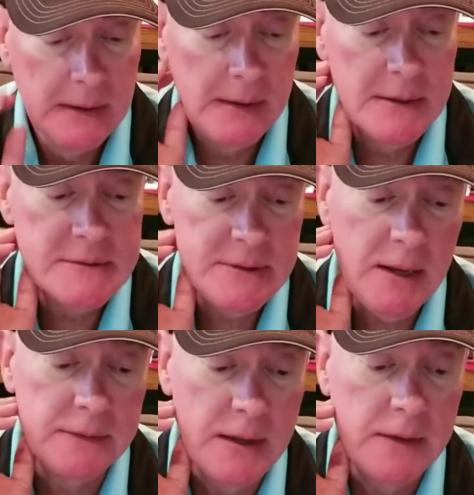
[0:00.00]
It is
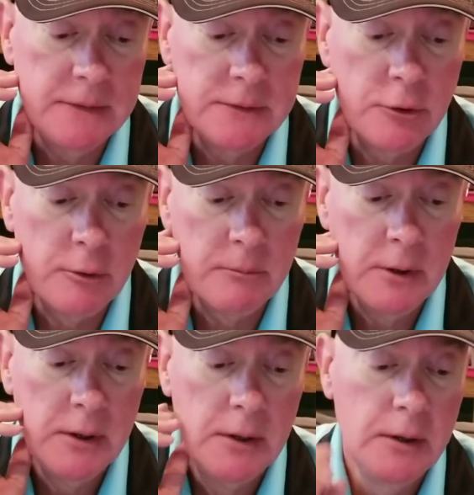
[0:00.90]
said that the term
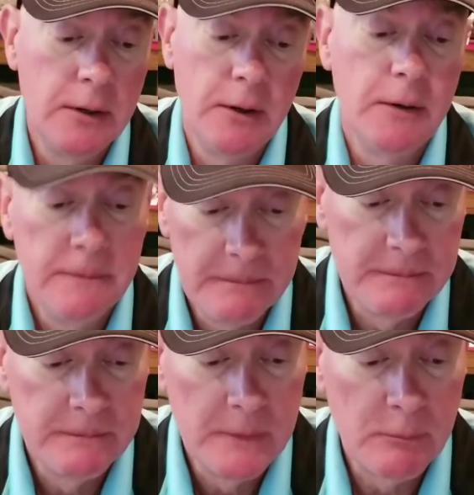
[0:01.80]

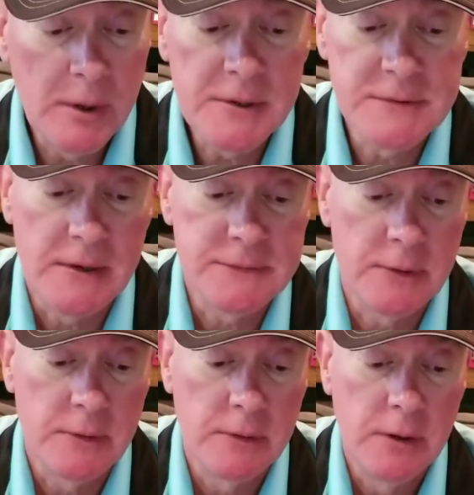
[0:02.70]

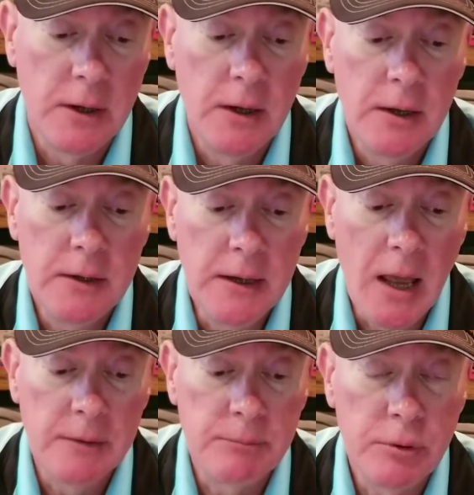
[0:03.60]
predecessor
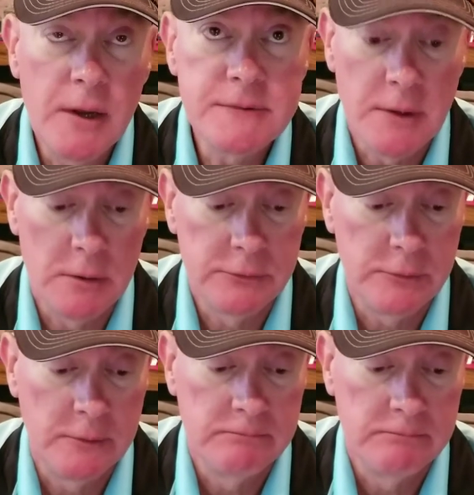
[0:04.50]
non plus ultra